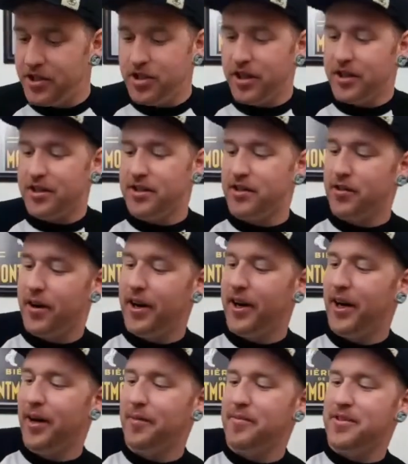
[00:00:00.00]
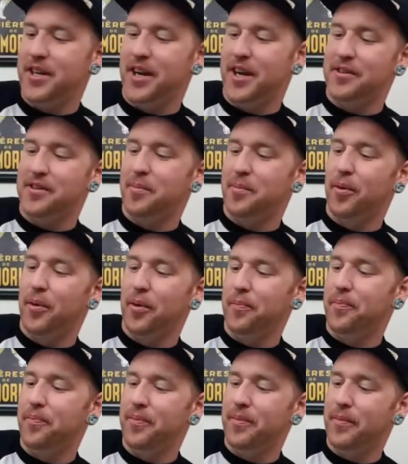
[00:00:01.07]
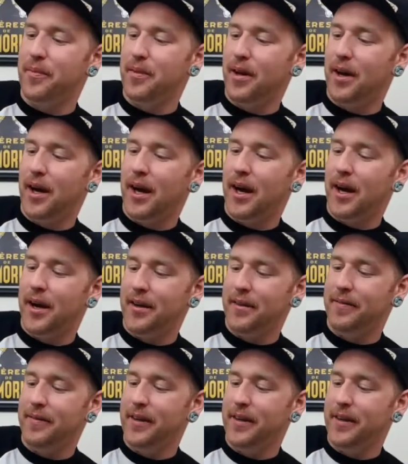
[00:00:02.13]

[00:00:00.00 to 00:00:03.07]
just straight up Child Support. They all